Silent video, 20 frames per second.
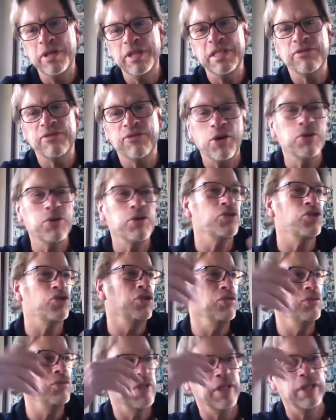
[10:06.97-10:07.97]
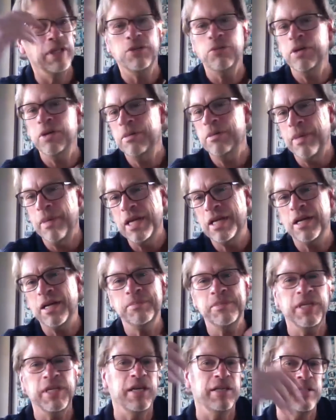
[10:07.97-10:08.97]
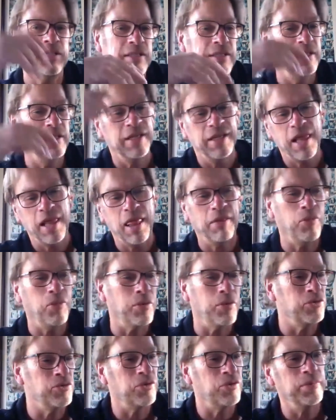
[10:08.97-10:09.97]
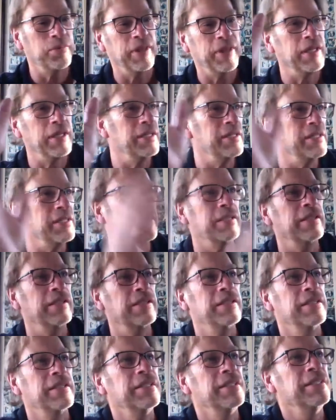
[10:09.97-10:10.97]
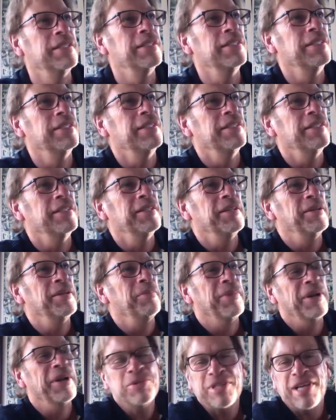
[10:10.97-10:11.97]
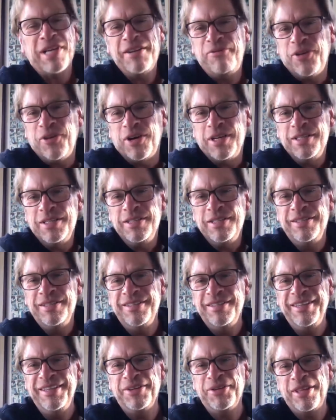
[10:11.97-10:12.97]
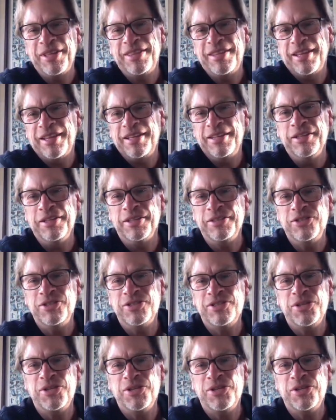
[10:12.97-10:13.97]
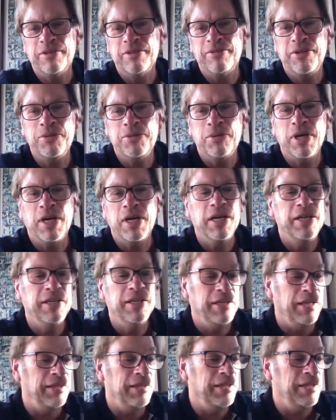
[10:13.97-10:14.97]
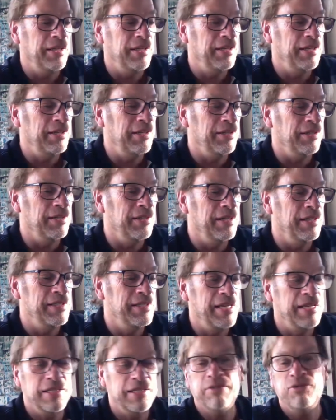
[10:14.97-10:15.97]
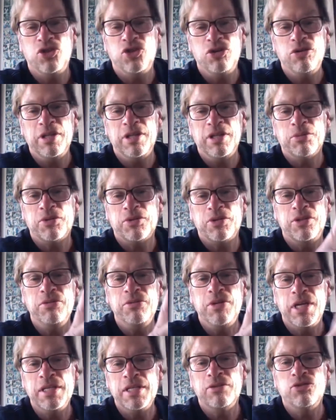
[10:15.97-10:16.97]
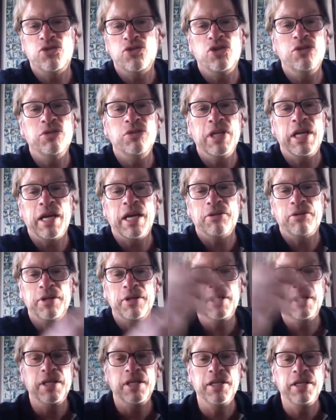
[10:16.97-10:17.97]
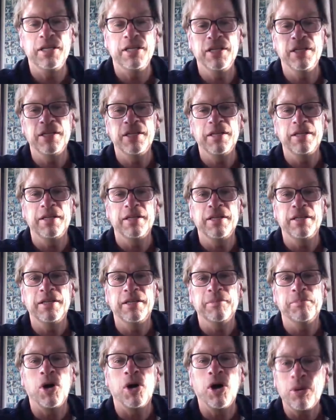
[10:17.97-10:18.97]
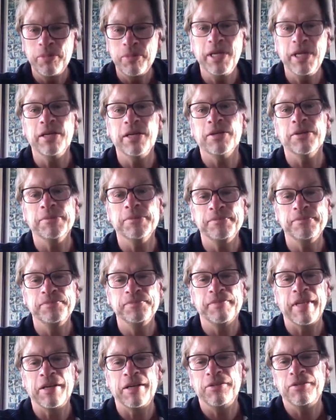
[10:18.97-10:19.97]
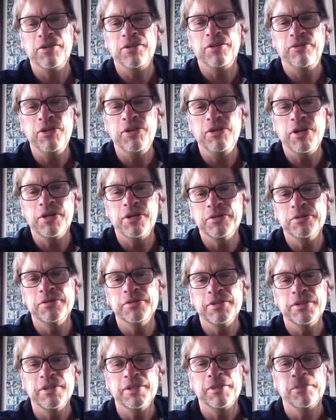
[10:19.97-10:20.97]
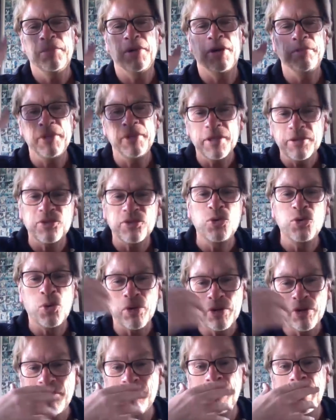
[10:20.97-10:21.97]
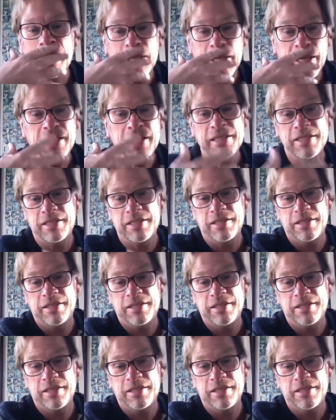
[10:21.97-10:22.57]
these photo shoots and going to makeup tests and the wardrobe things. And but it was kind of fun. You know, I thought I'll just go along for the ride. And then the days of shooting, there was 2 days of shooting out in Palmdale. I don't know if you know, Palmdale's north of LA. It's